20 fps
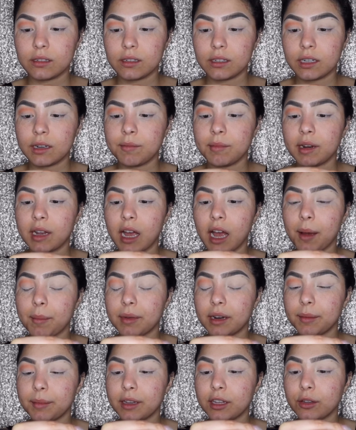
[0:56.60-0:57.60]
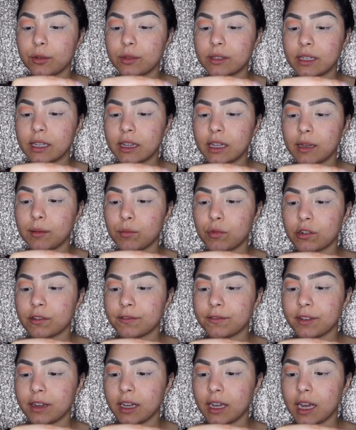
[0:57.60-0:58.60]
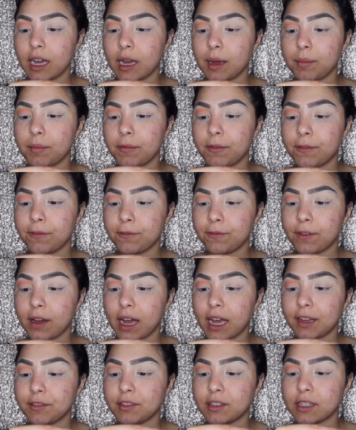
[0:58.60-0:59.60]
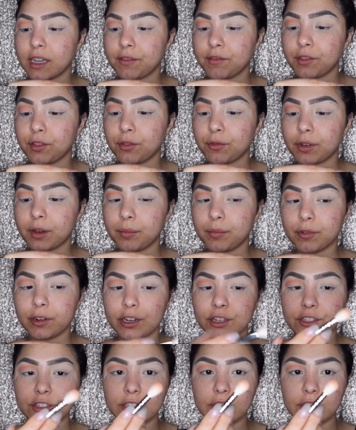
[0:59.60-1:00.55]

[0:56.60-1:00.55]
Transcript: I'm, I'm going to be using the Morphe M573 brush.